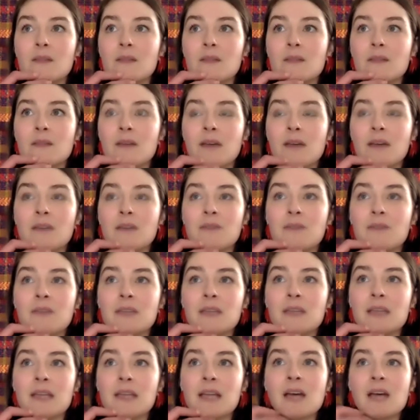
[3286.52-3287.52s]
I
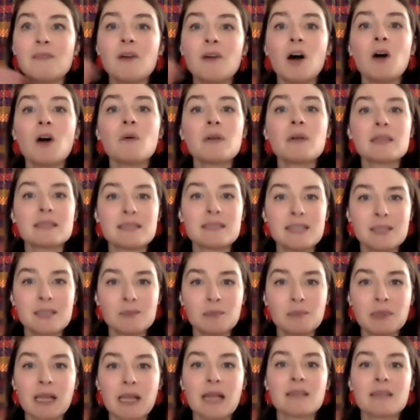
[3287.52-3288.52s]
feel like I've always
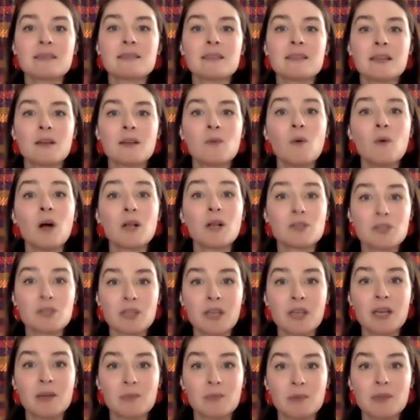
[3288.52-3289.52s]
seen plastic
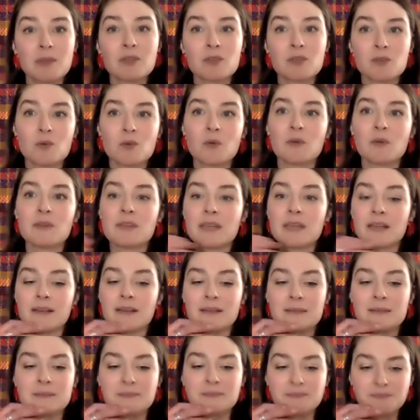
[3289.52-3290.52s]
washing up ashore
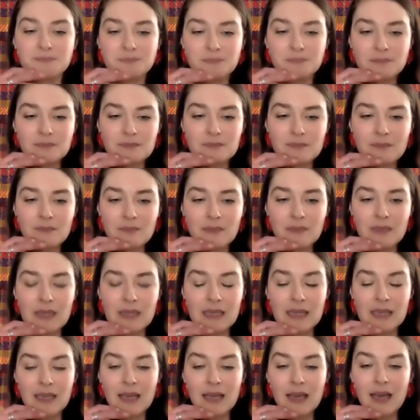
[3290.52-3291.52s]
there.
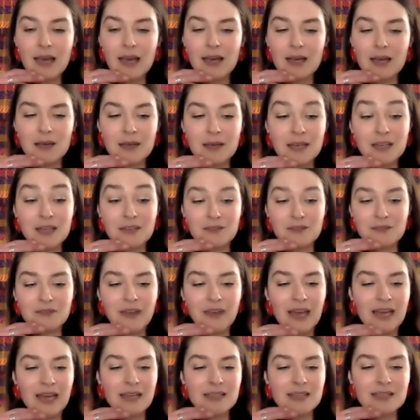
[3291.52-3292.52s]
And in
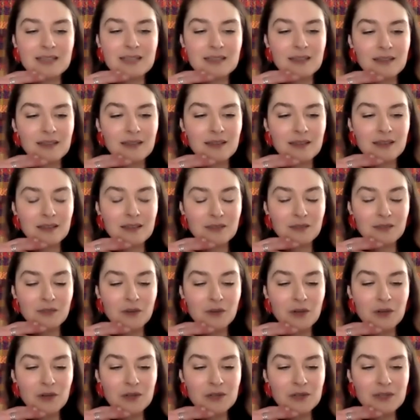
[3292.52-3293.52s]
fact, the
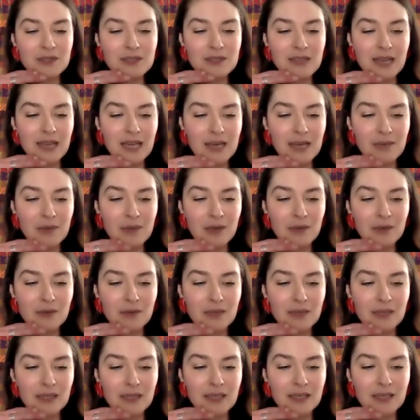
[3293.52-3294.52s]
first time I
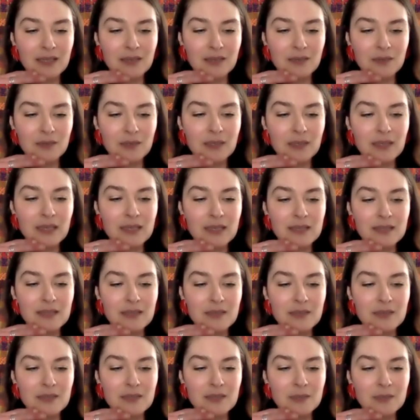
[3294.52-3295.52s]
really realized
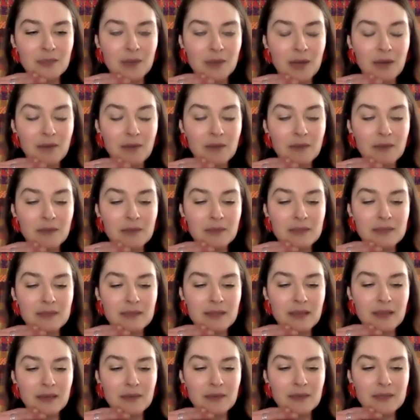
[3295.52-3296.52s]
it was a problem is
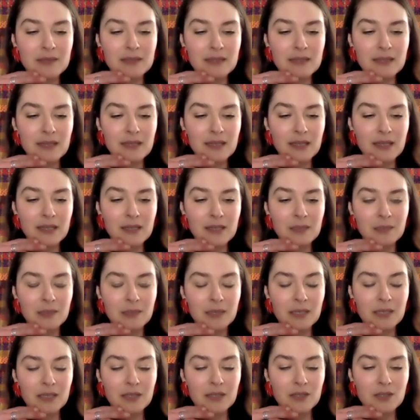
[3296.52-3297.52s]
I was sitting on the
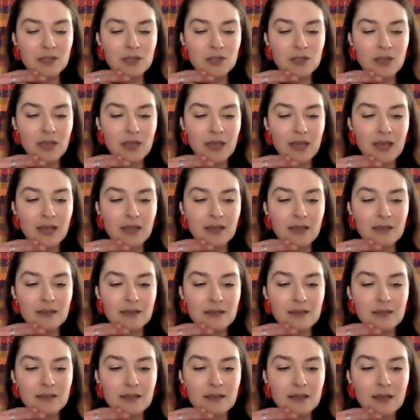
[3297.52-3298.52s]
beach
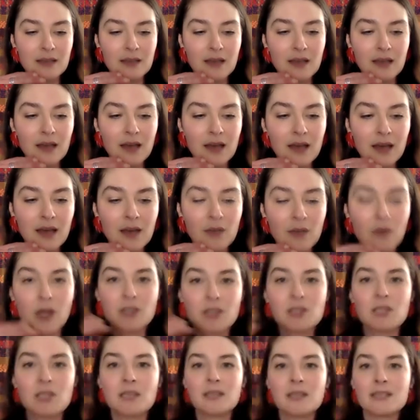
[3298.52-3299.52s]
and
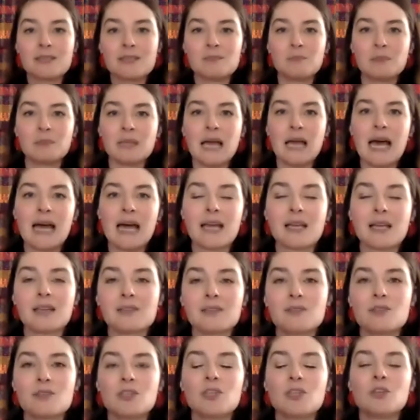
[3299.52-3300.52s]
watching this
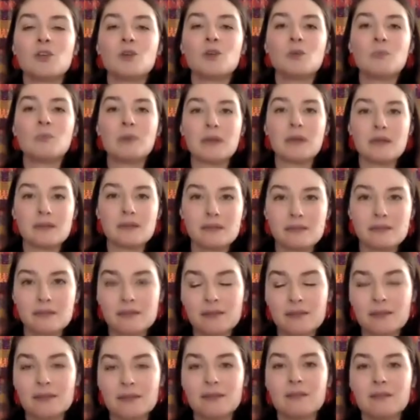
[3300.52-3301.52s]
black tube,
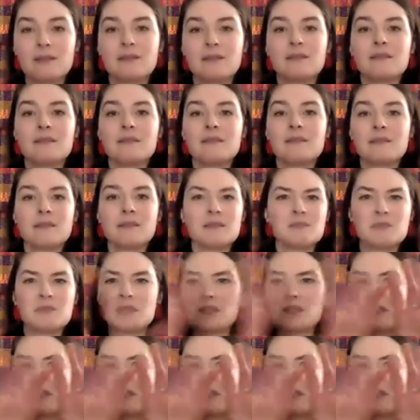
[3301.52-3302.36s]
just